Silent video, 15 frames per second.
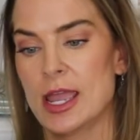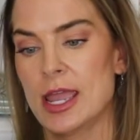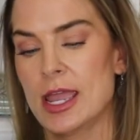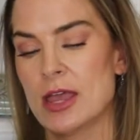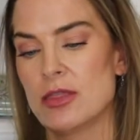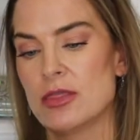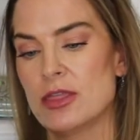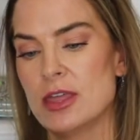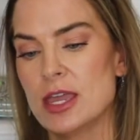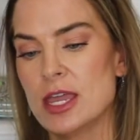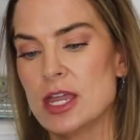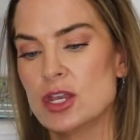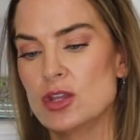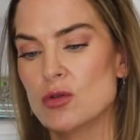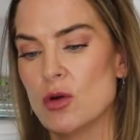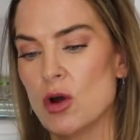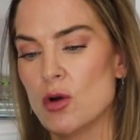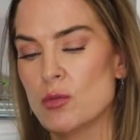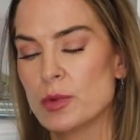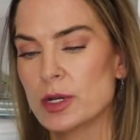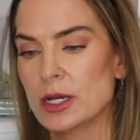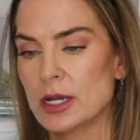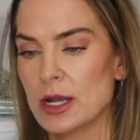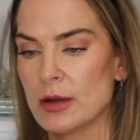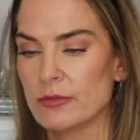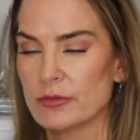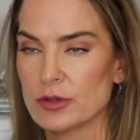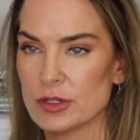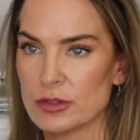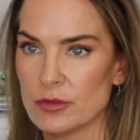And then you open it up.
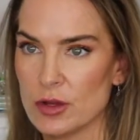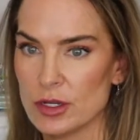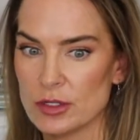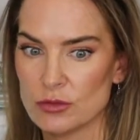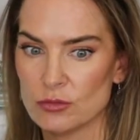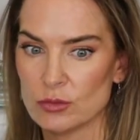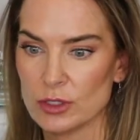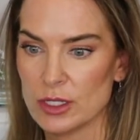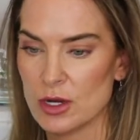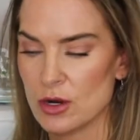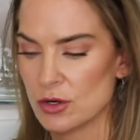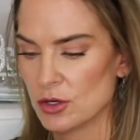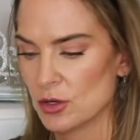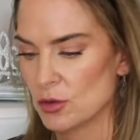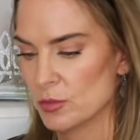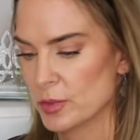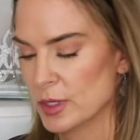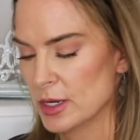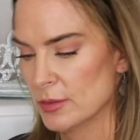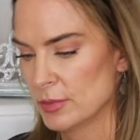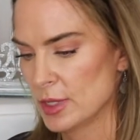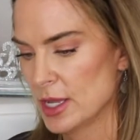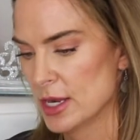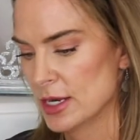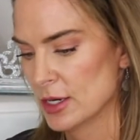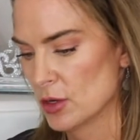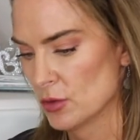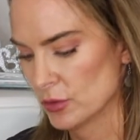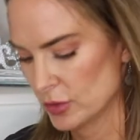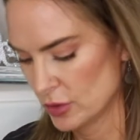First of all, it's really hard to open up, and it
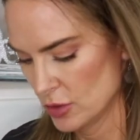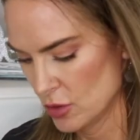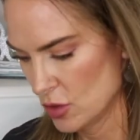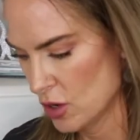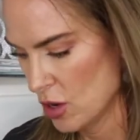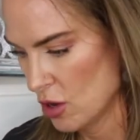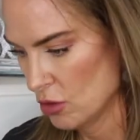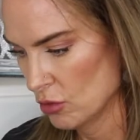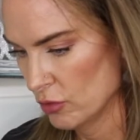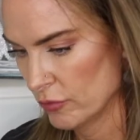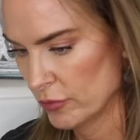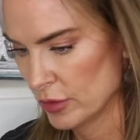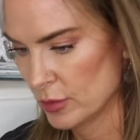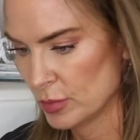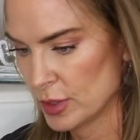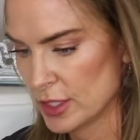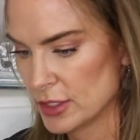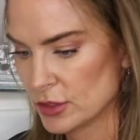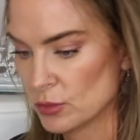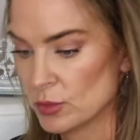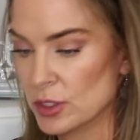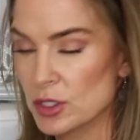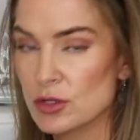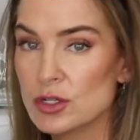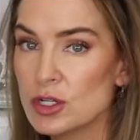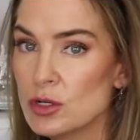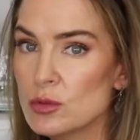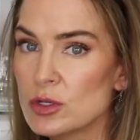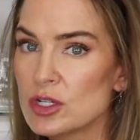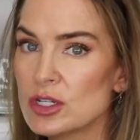goes all over the place when you
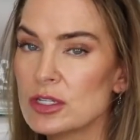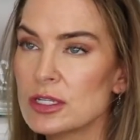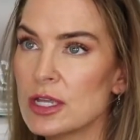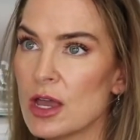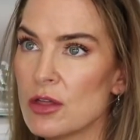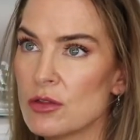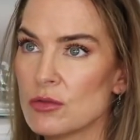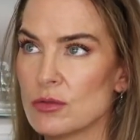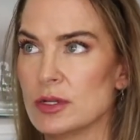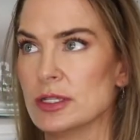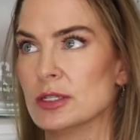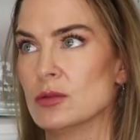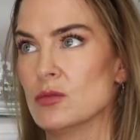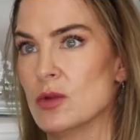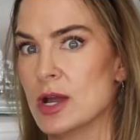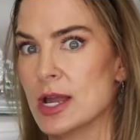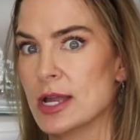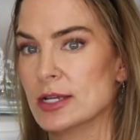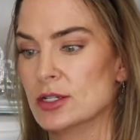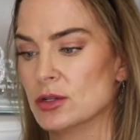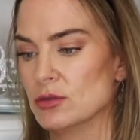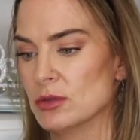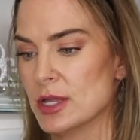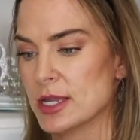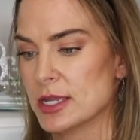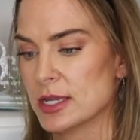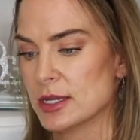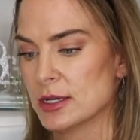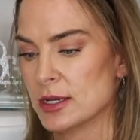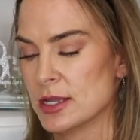do, which is the other reason why I don't like
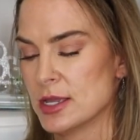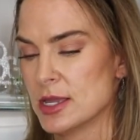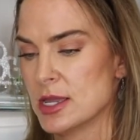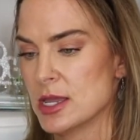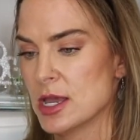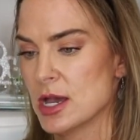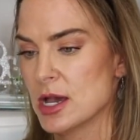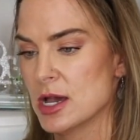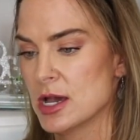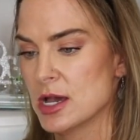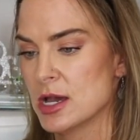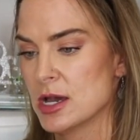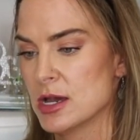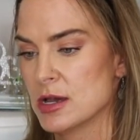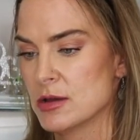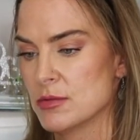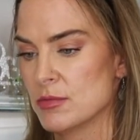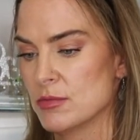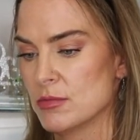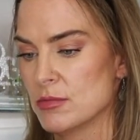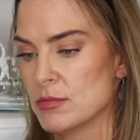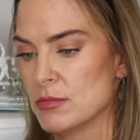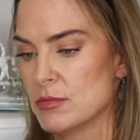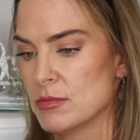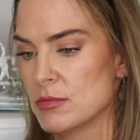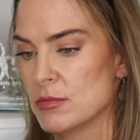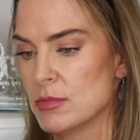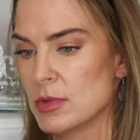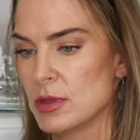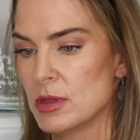it.
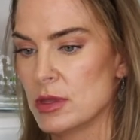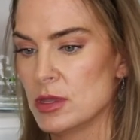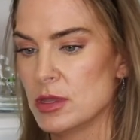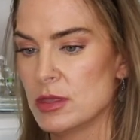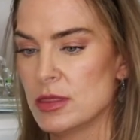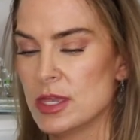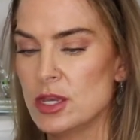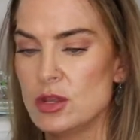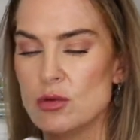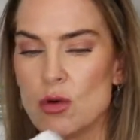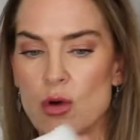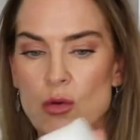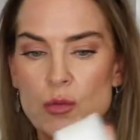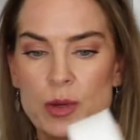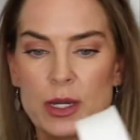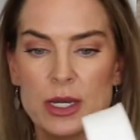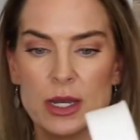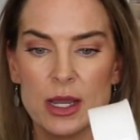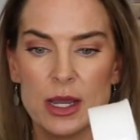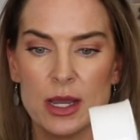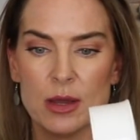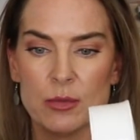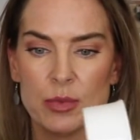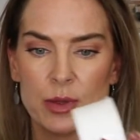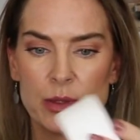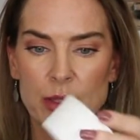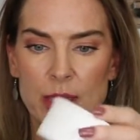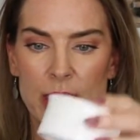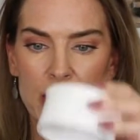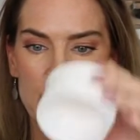Then you open it up,
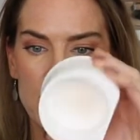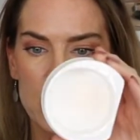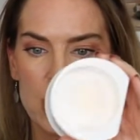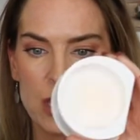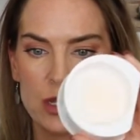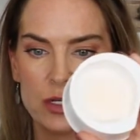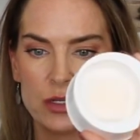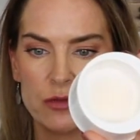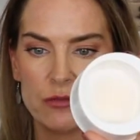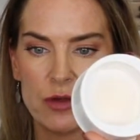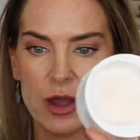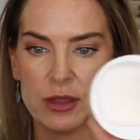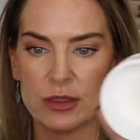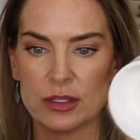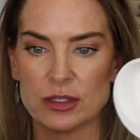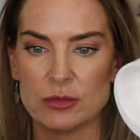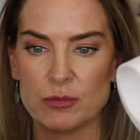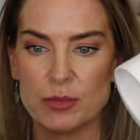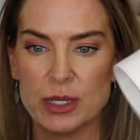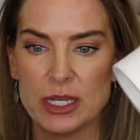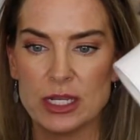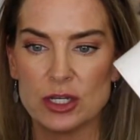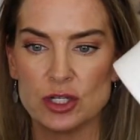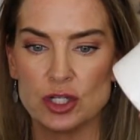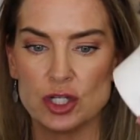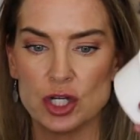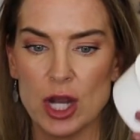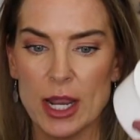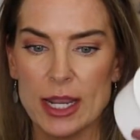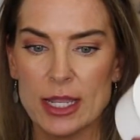and you've got this big
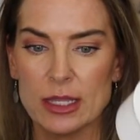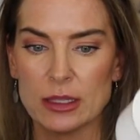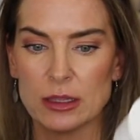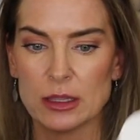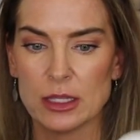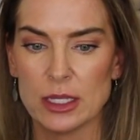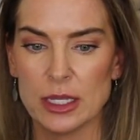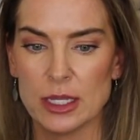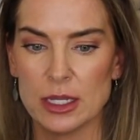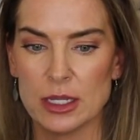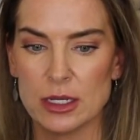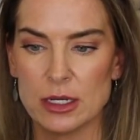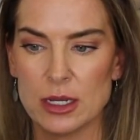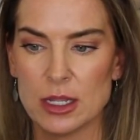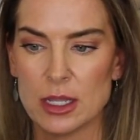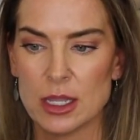giant lid,